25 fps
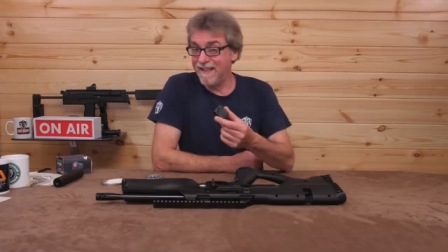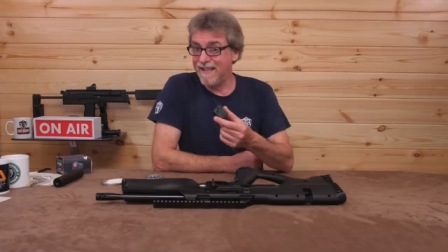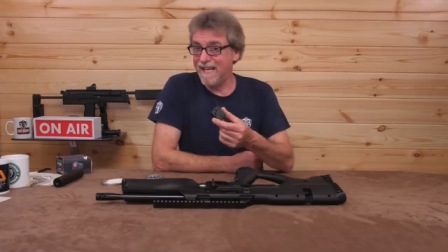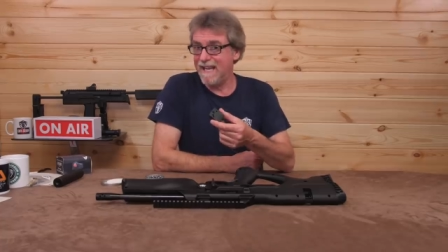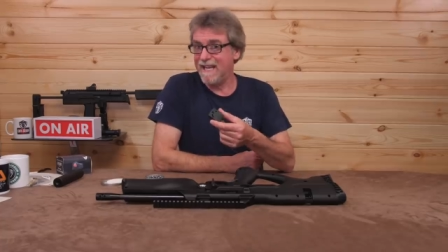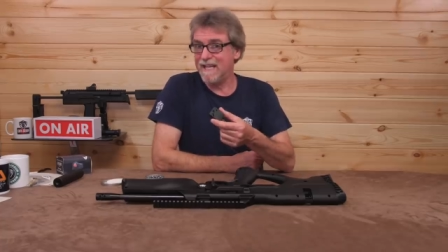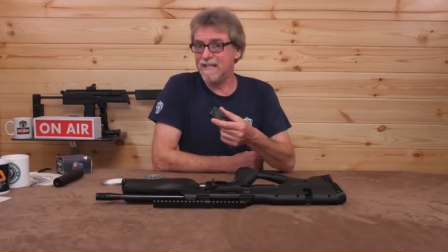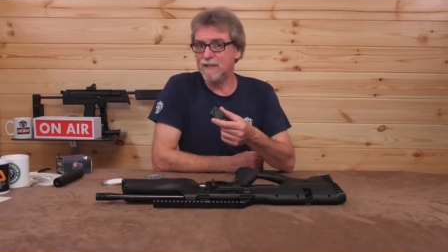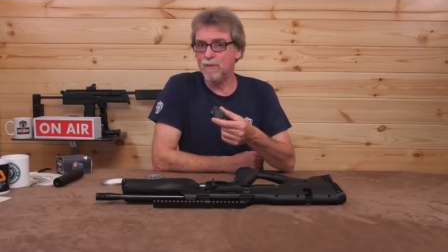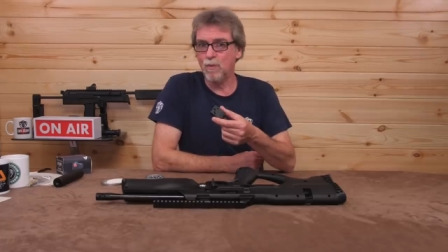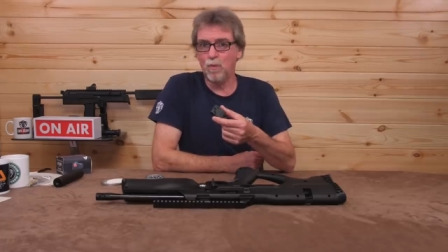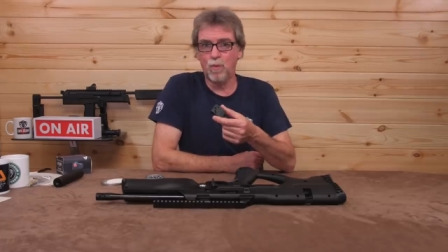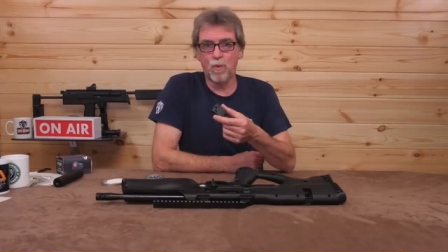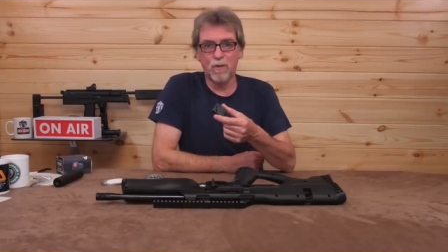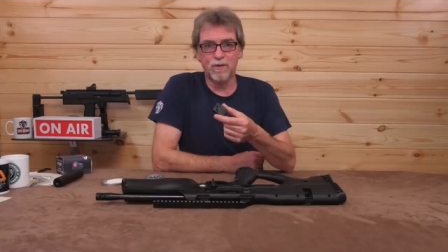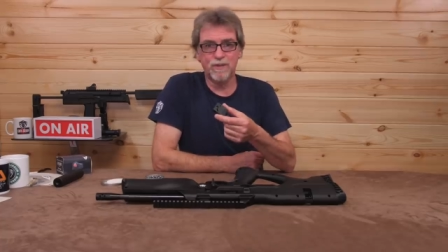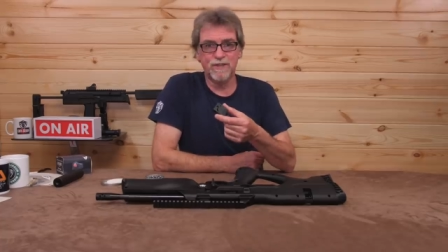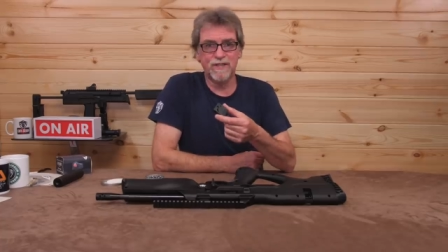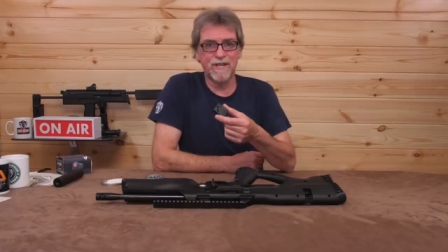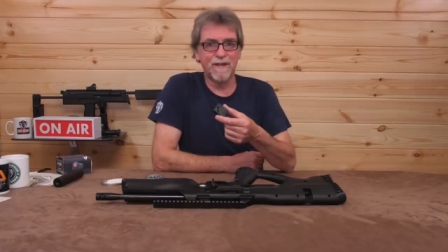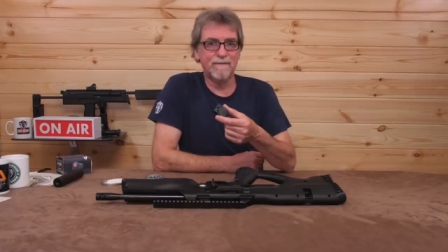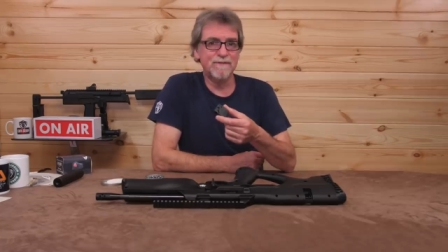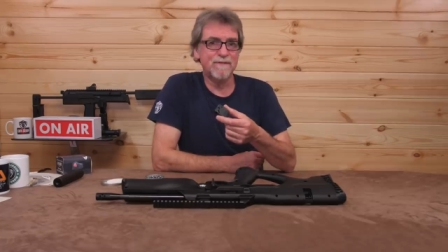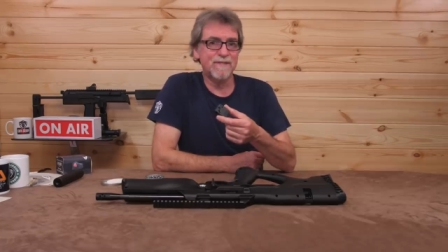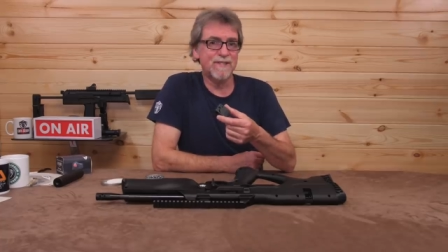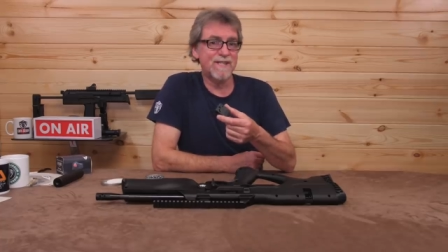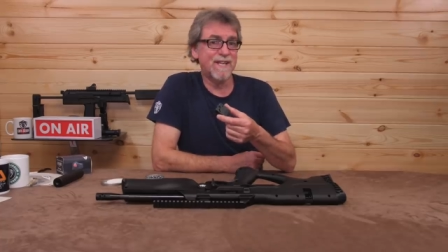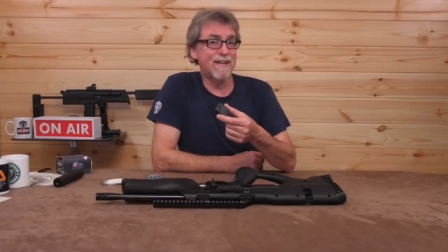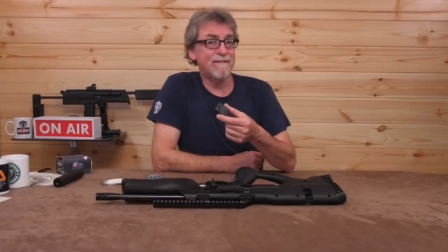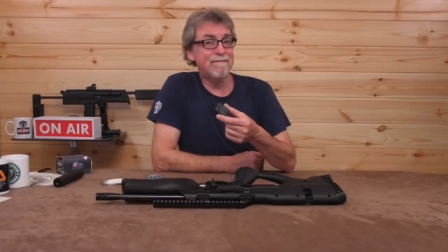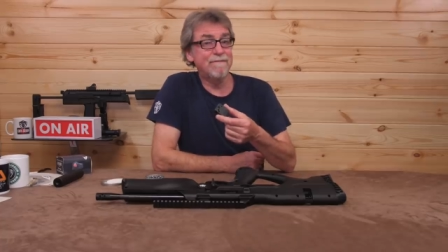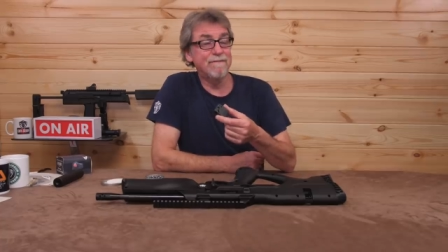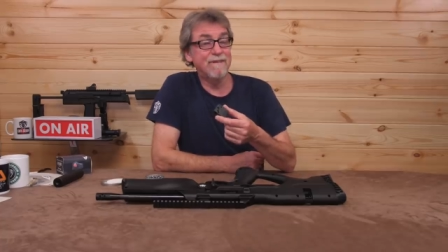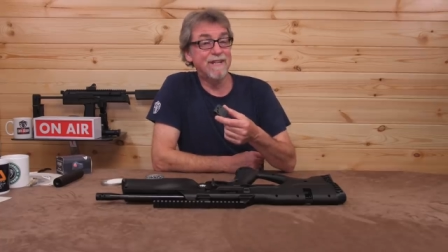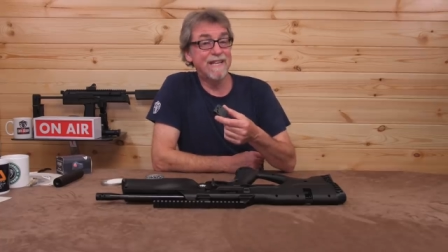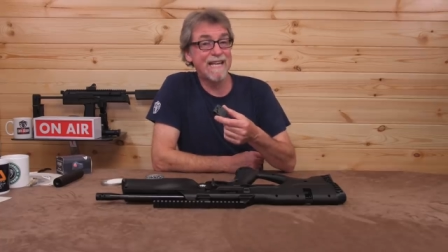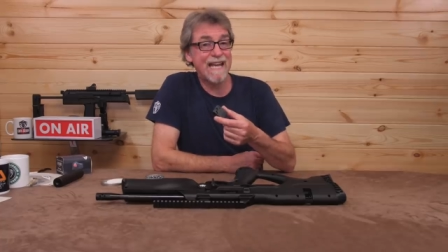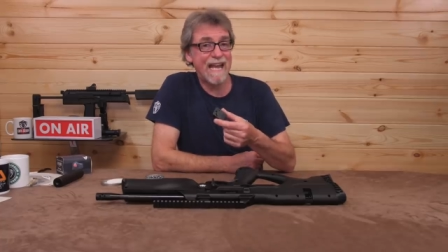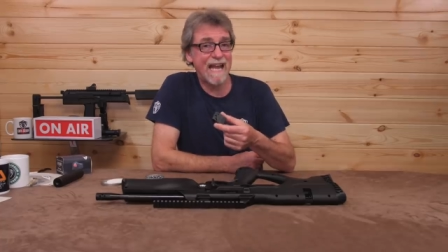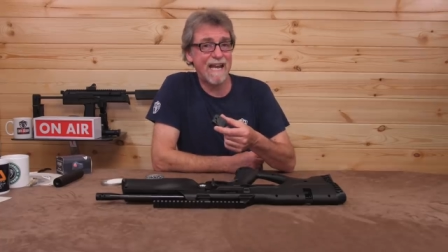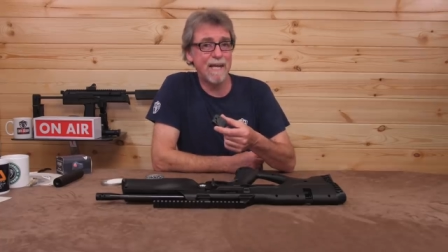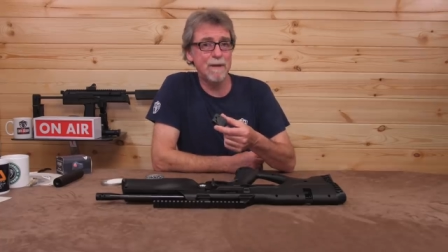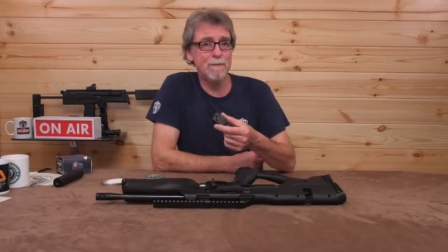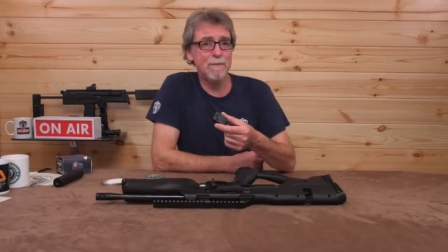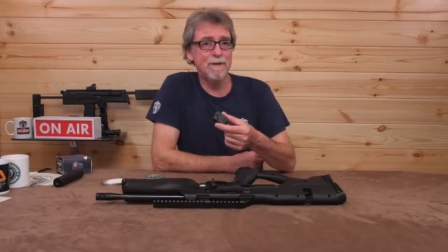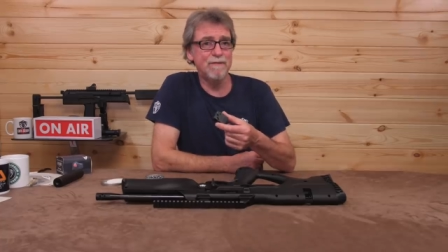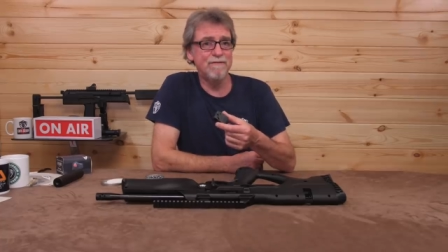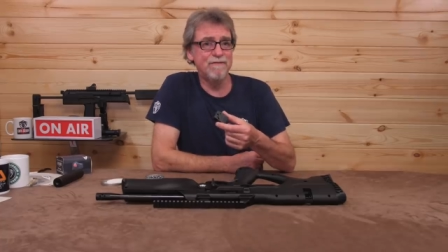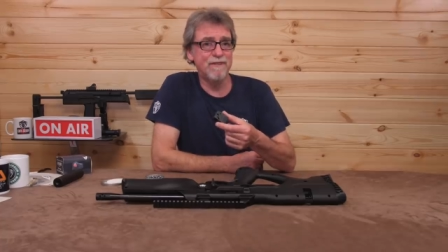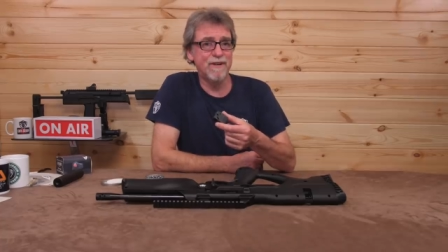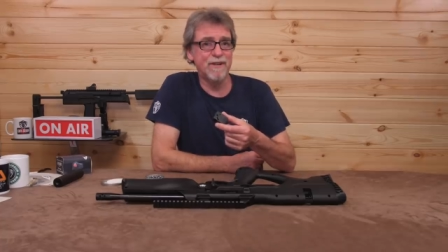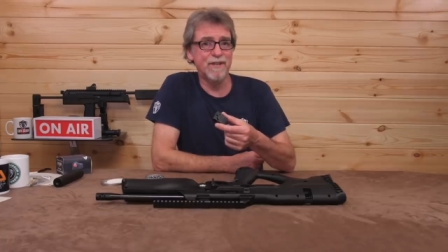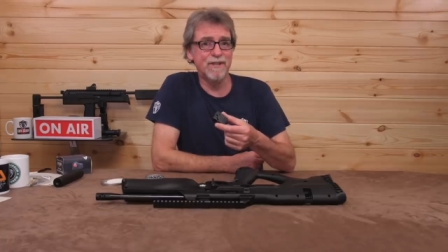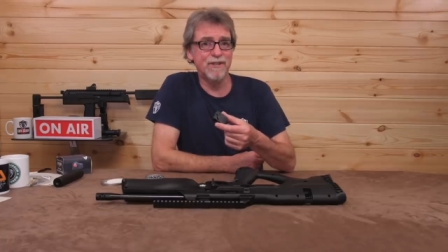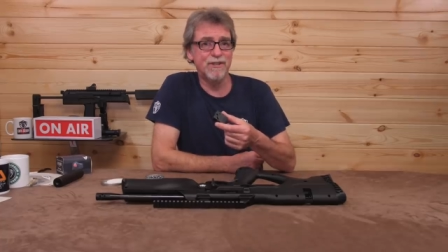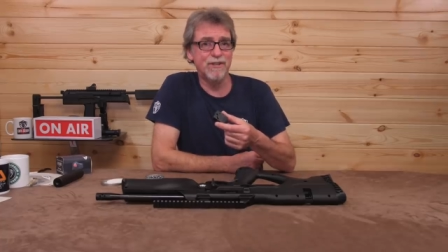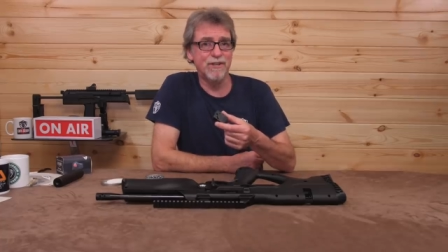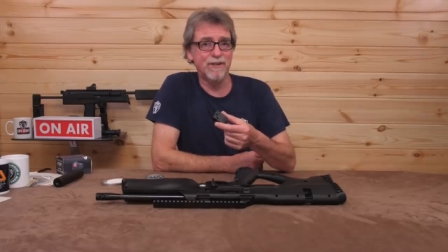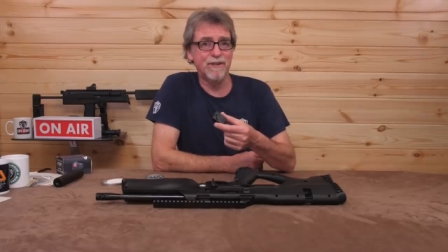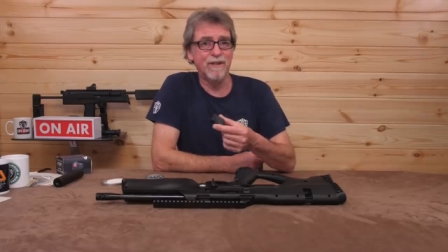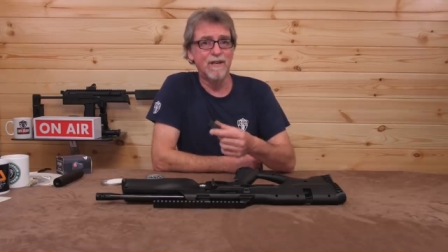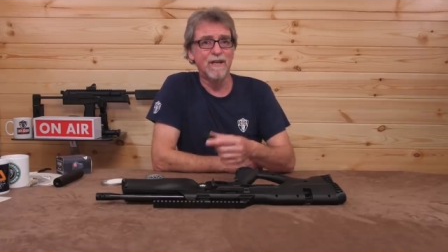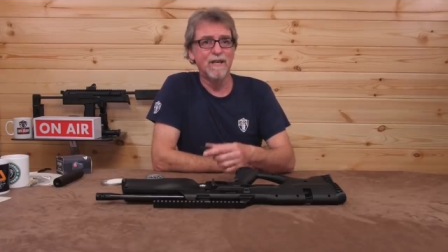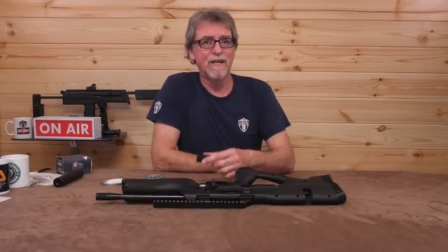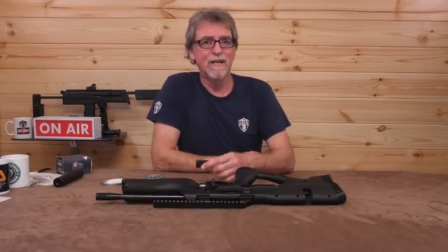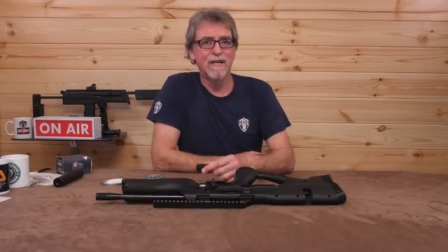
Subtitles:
this 177 caliber version.